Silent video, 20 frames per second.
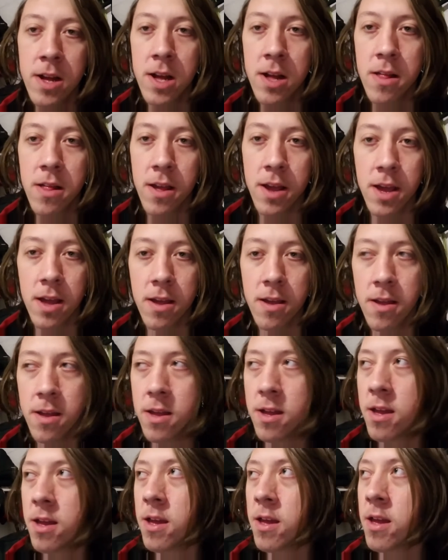like
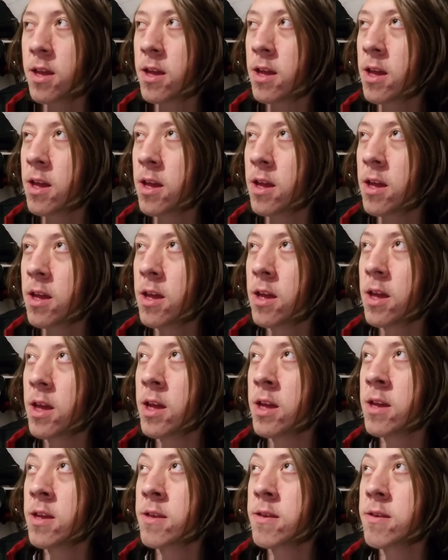
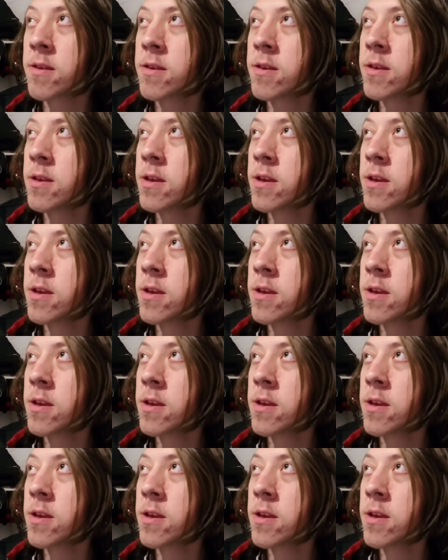ace,